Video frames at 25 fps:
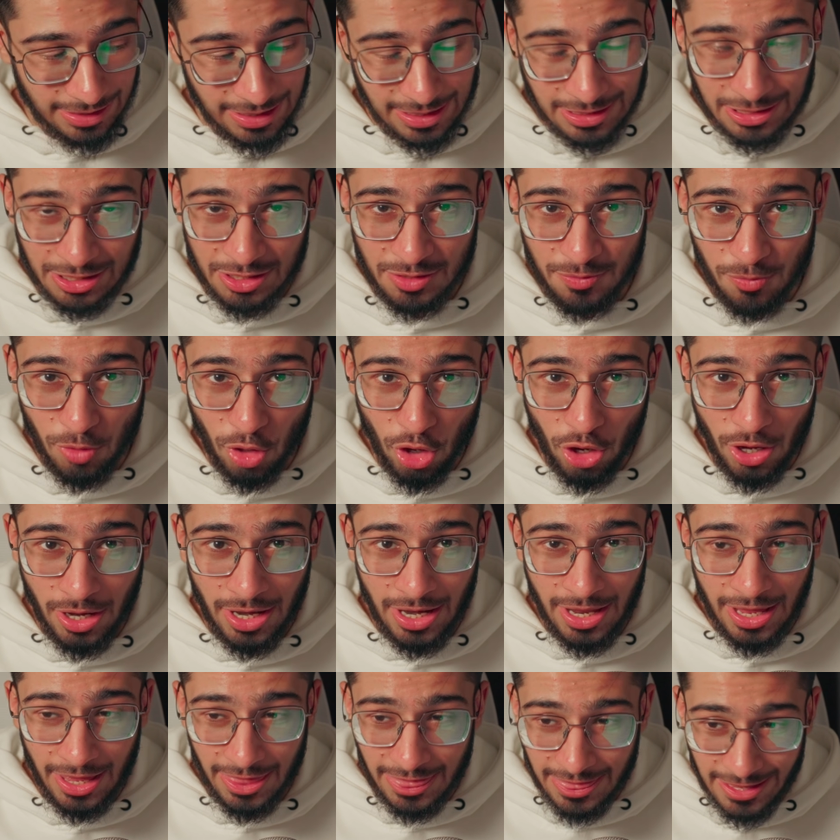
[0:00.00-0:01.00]
this
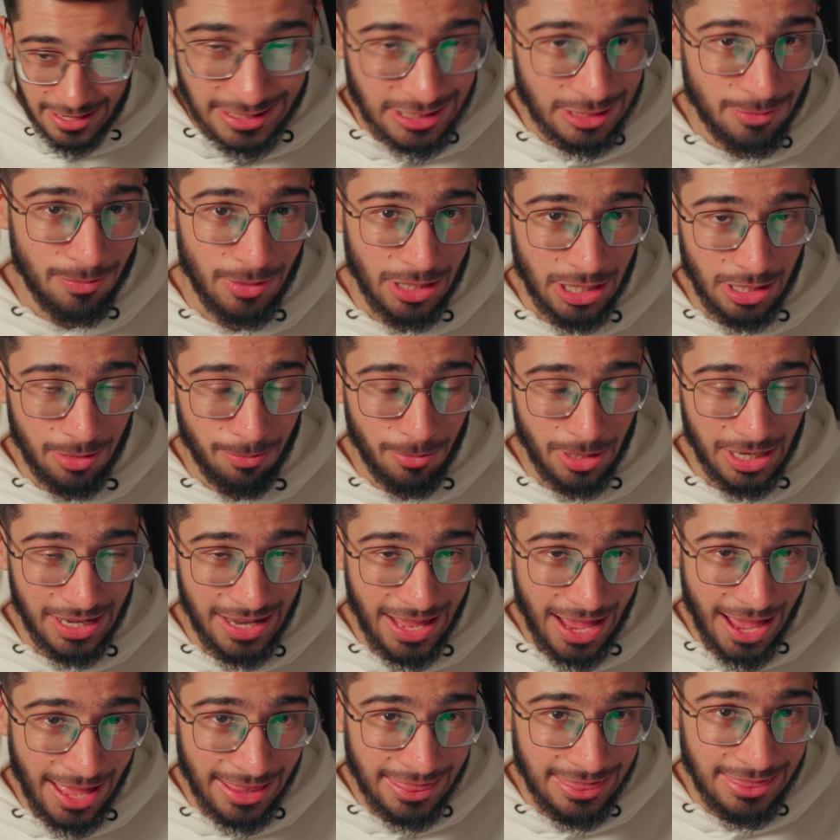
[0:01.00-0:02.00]
small, this
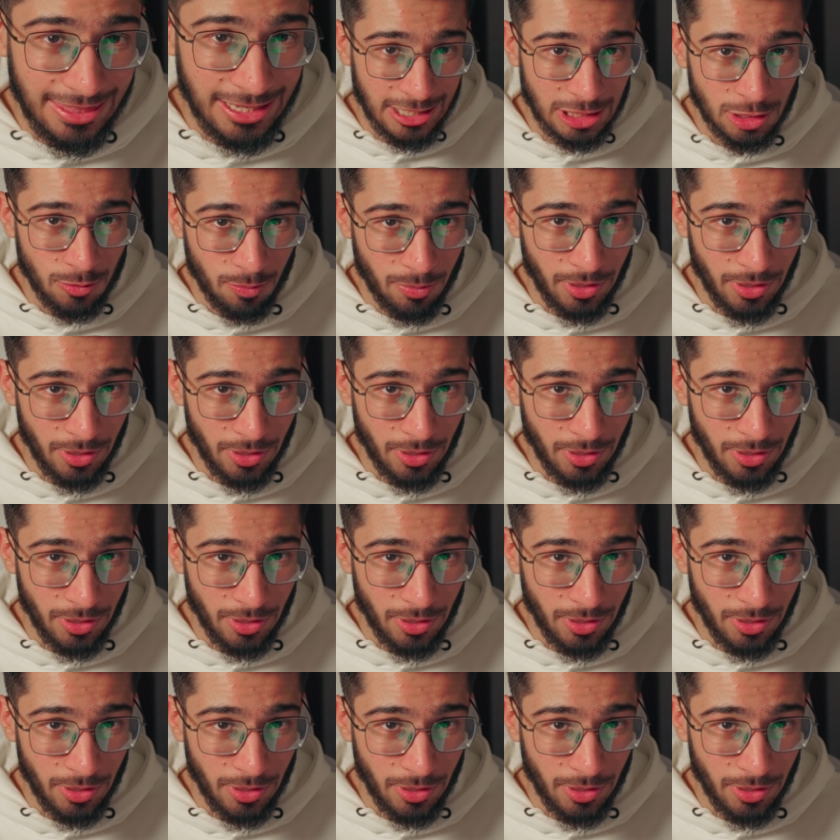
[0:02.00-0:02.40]
minimal at this